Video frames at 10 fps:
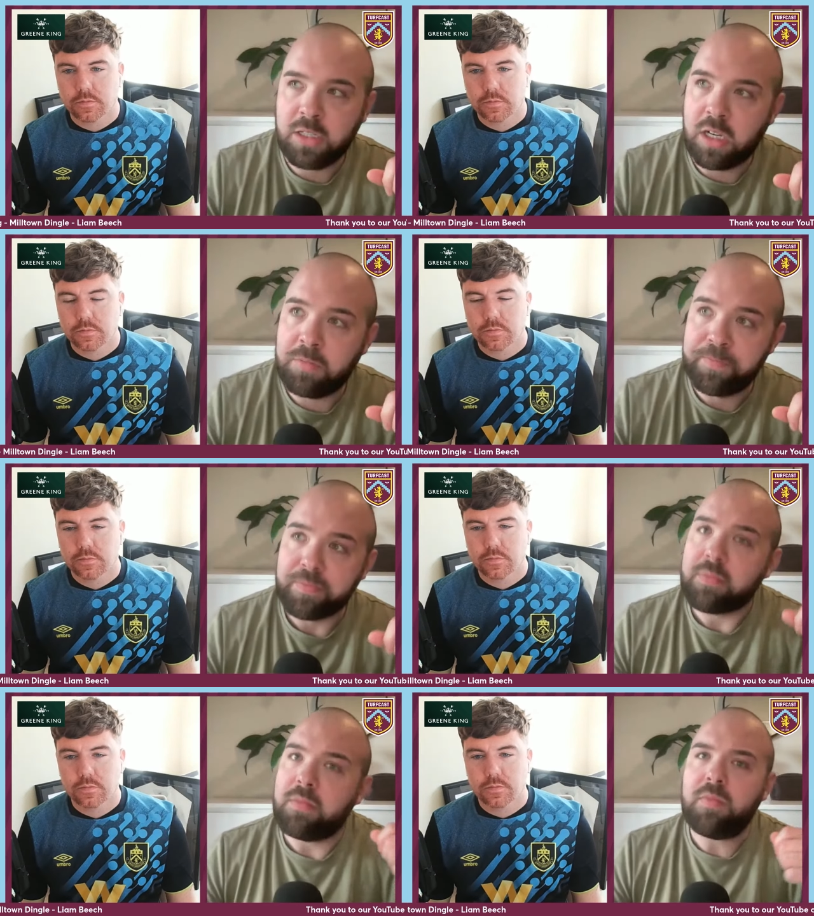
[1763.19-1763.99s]
Speaker 1: So
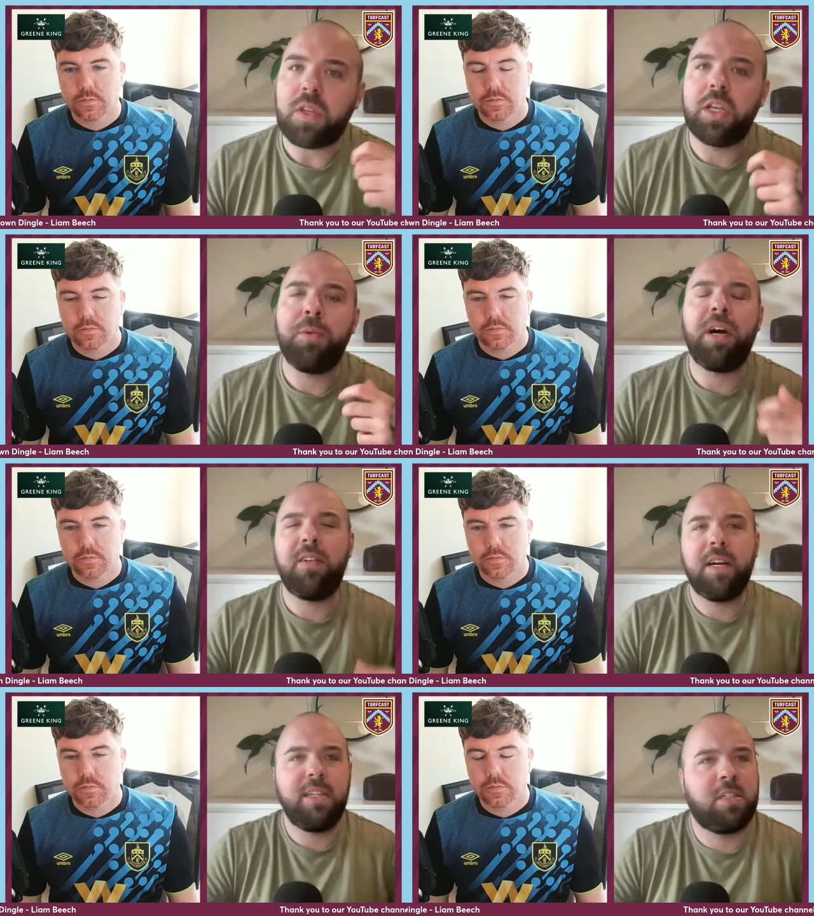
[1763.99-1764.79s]
you
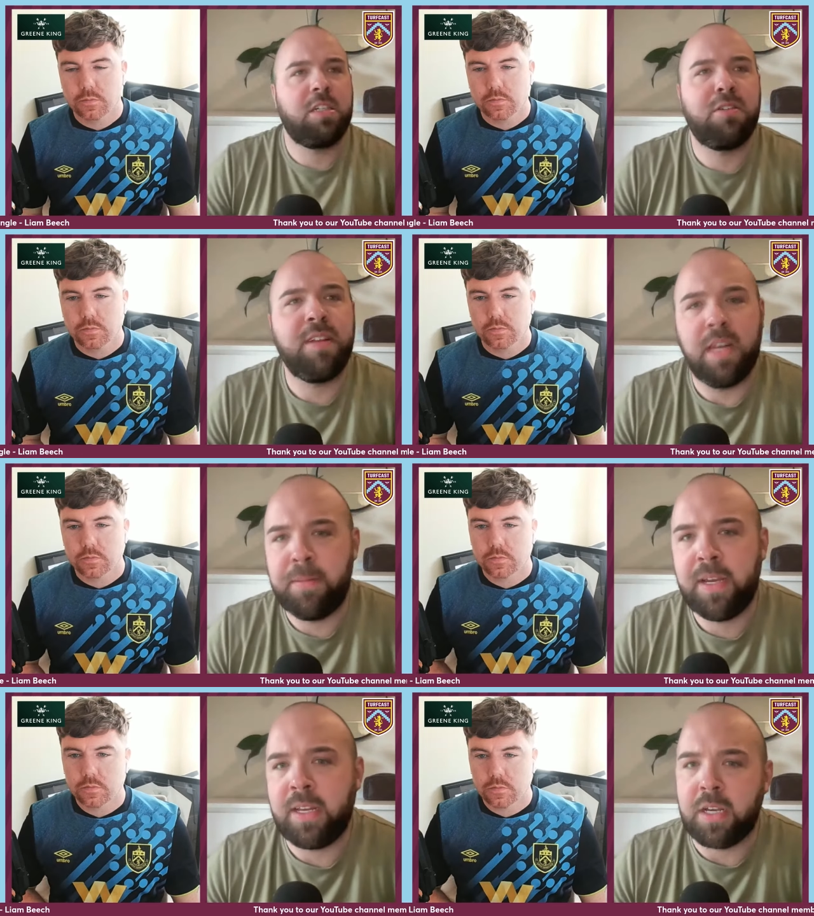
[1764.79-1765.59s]
are right in terms of it
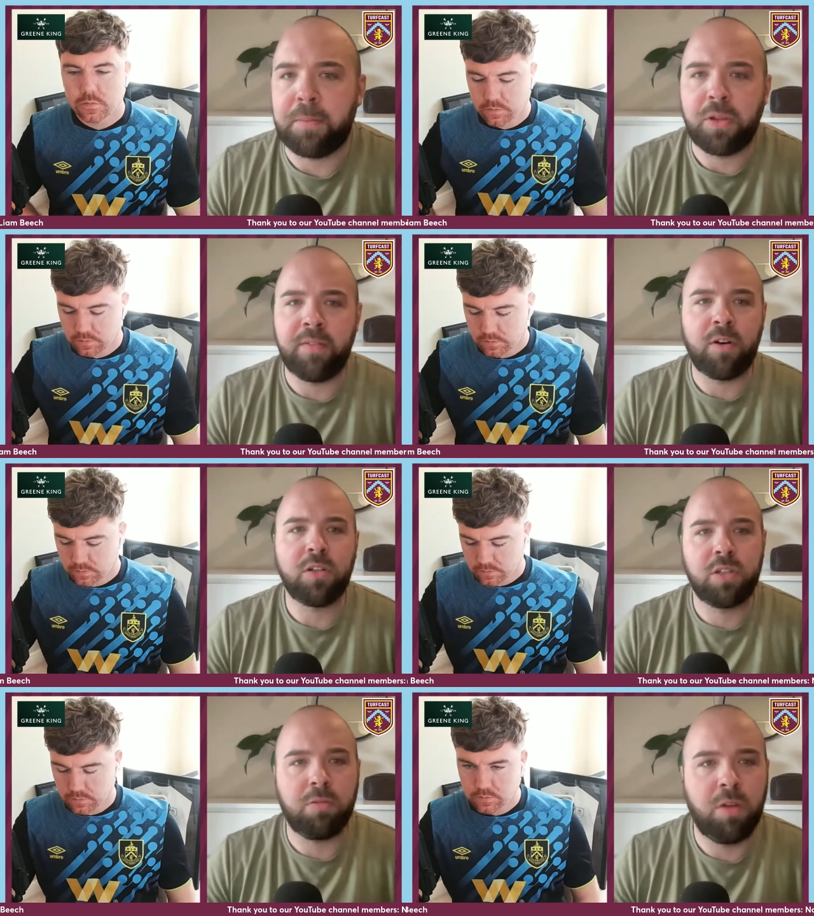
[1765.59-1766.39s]
limiting you, but you've
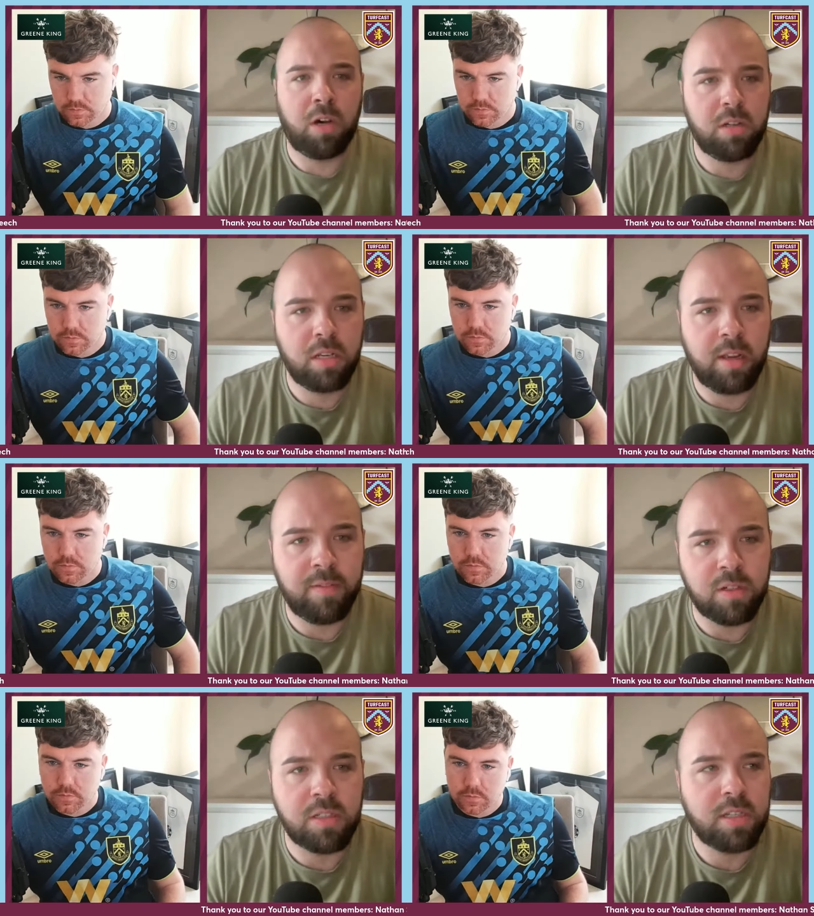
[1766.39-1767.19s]
also
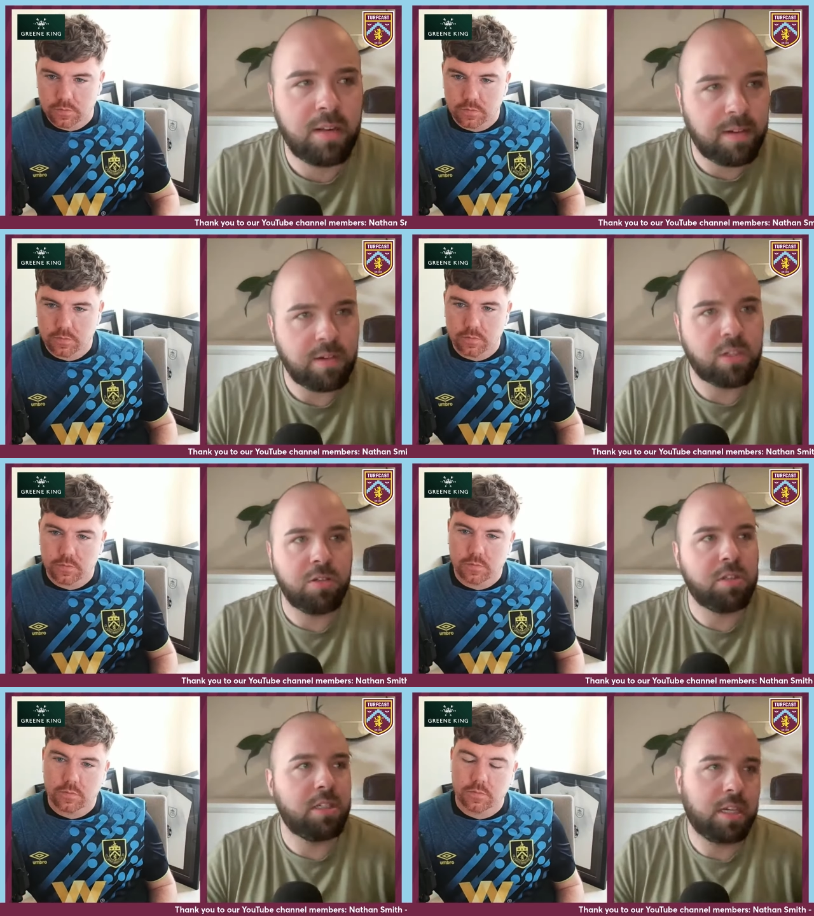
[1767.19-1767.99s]
stayed
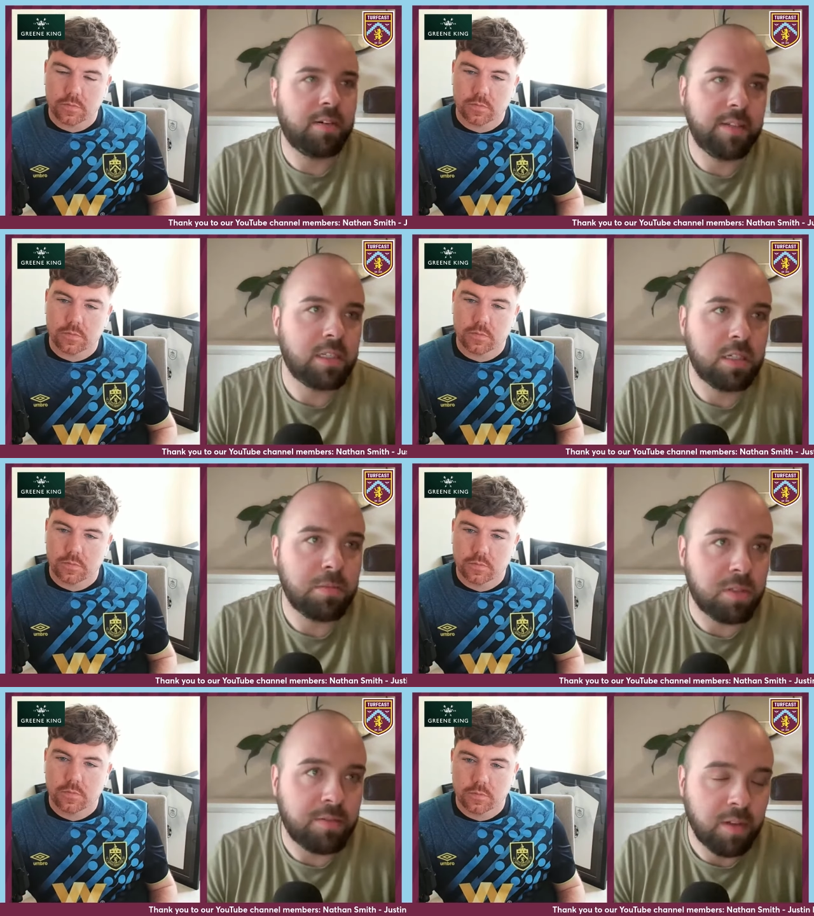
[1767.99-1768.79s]
very true to yourself in
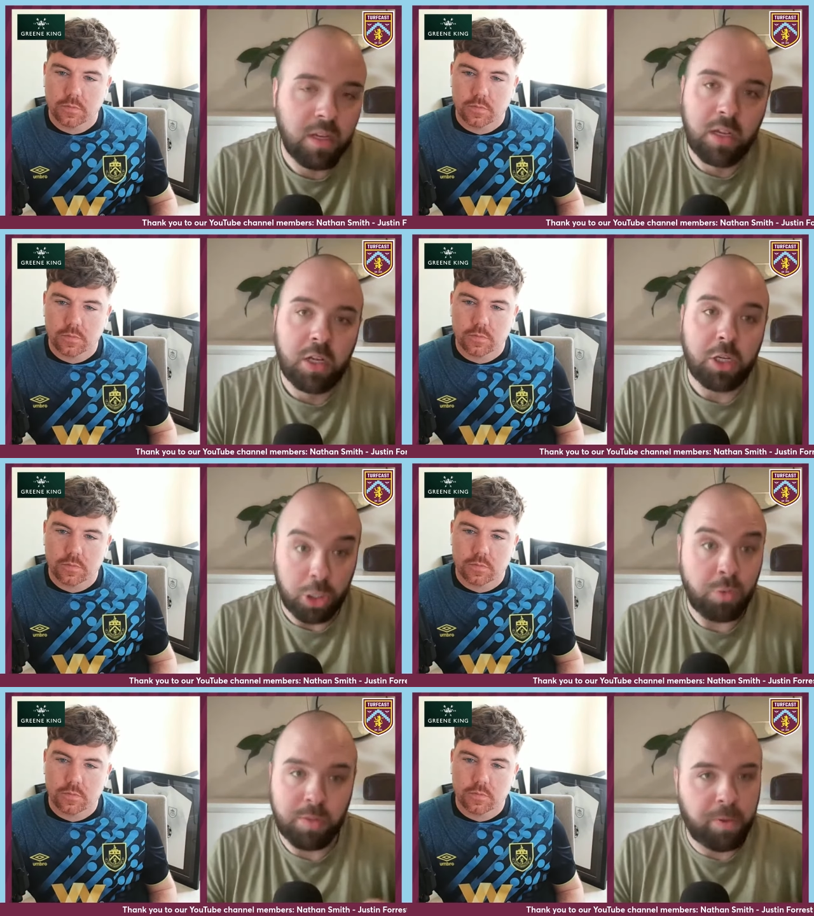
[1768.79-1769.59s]
terms of
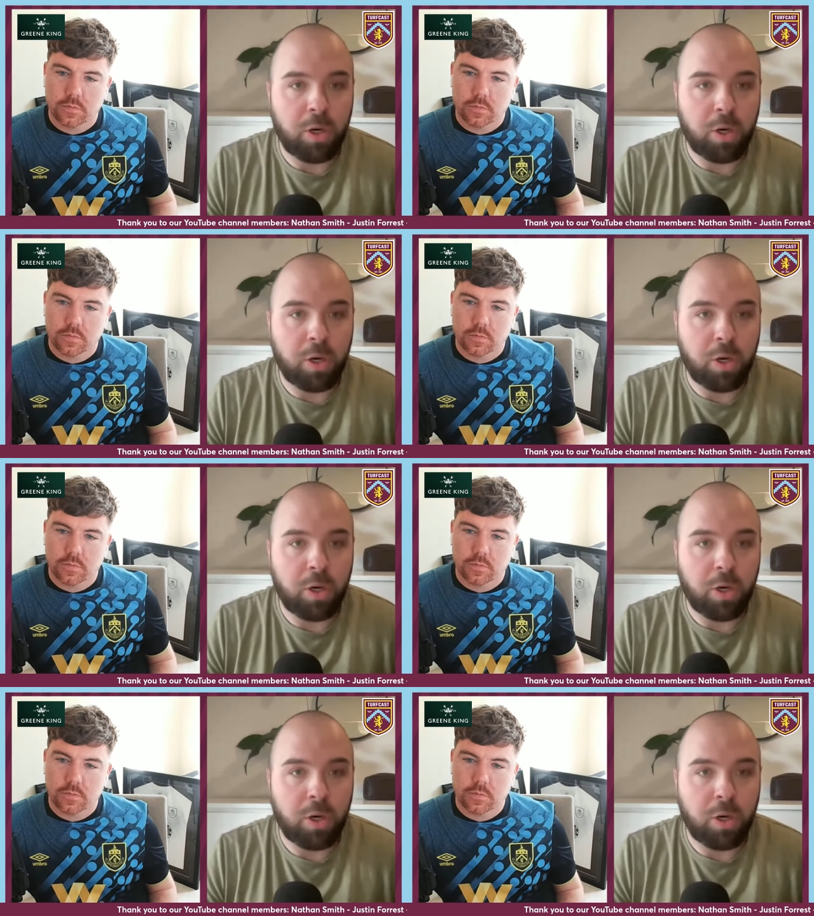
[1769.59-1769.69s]
you